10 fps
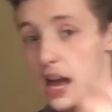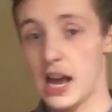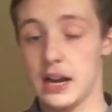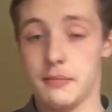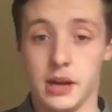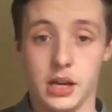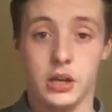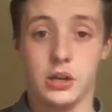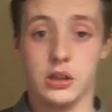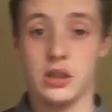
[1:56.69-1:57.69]
and
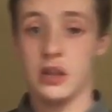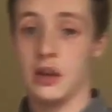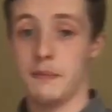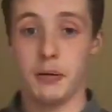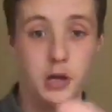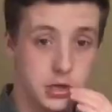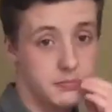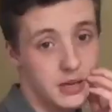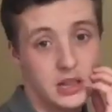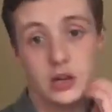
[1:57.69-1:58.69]
punch
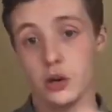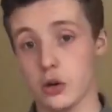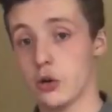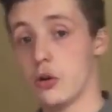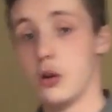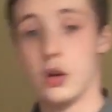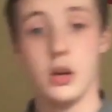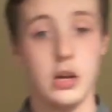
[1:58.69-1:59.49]
me in the core,